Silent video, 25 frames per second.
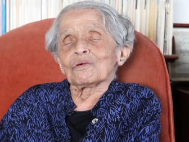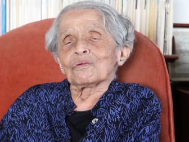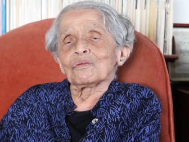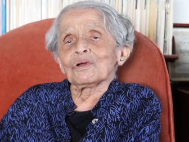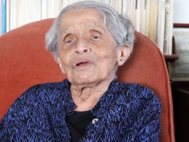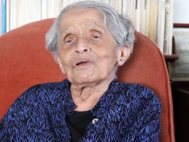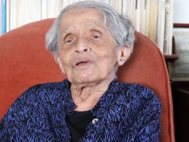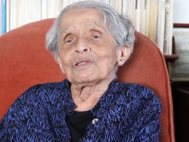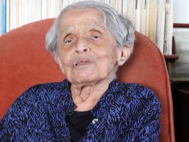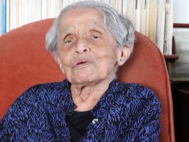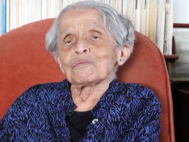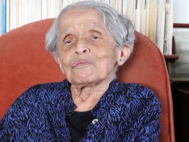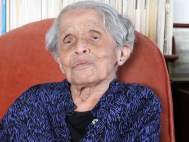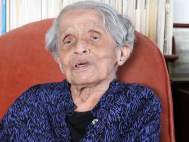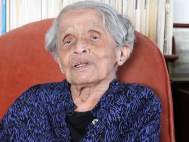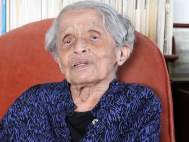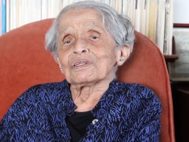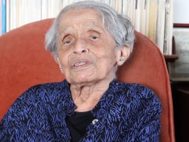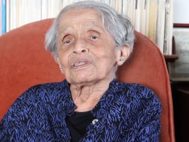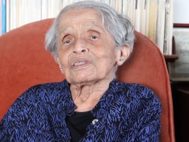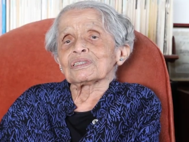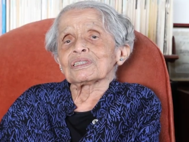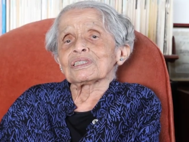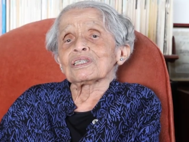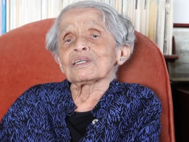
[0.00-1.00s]
We're in the
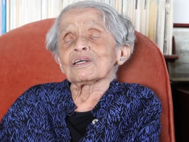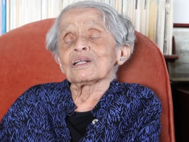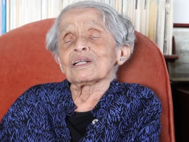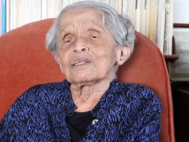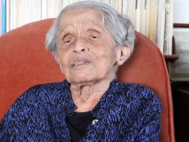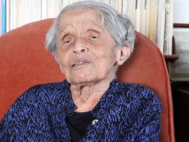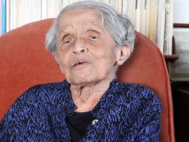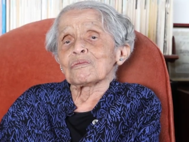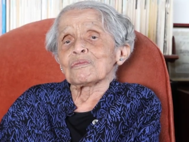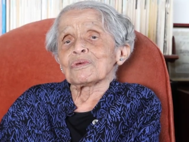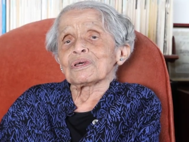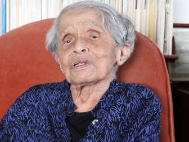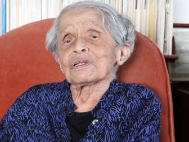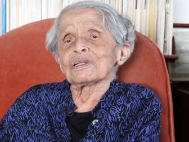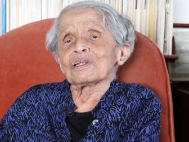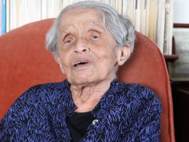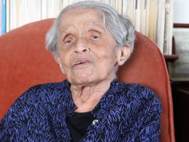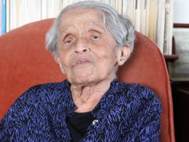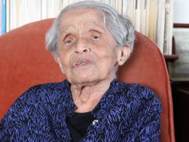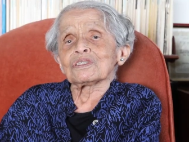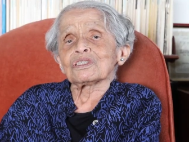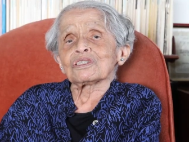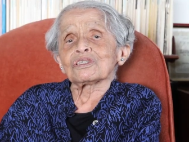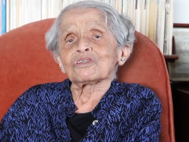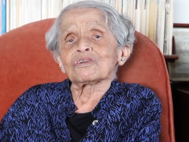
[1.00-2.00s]
middle, still in the middle
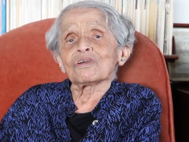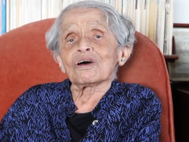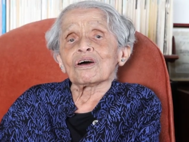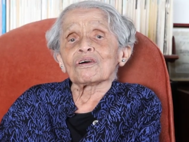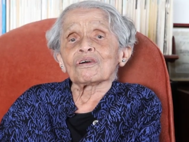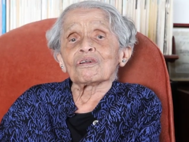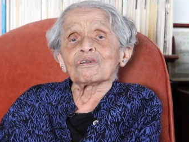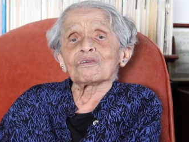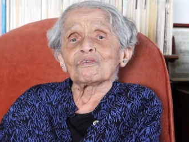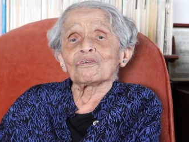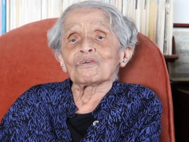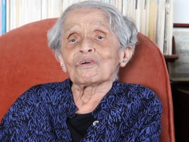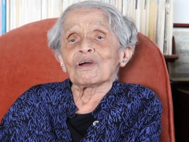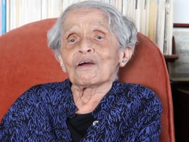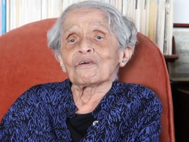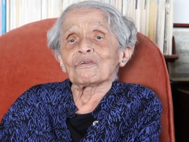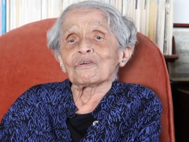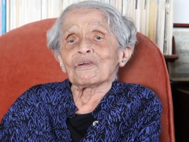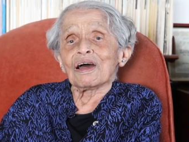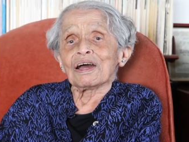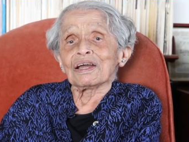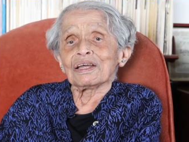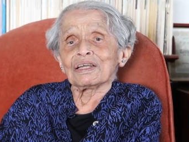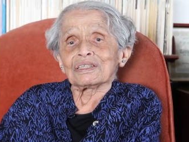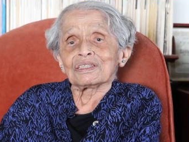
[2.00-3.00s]
of a struggle for our
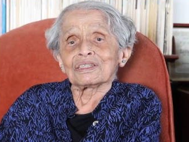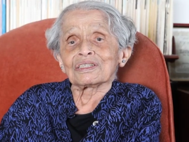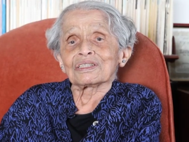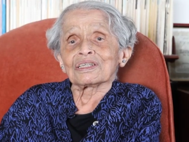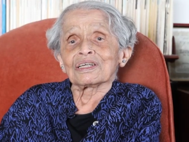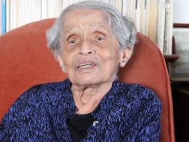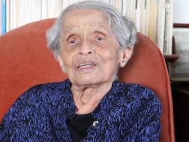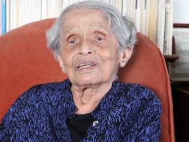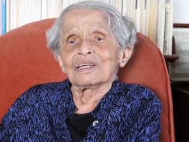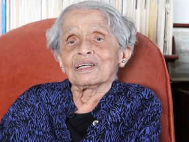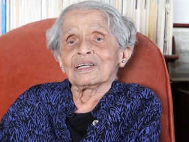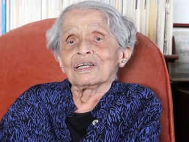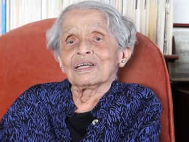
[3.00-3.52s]
rights.